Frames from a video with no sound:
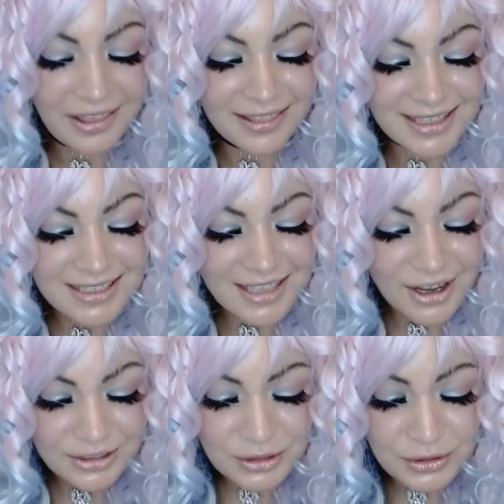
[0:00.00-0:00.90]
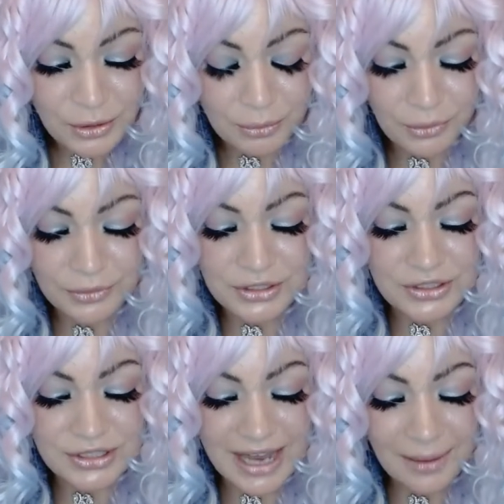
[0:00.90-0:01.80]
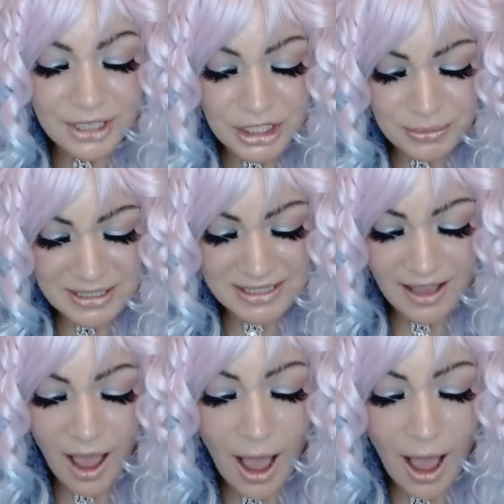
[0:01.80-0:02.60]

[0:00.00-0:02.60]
These characters are prone to snap judgments,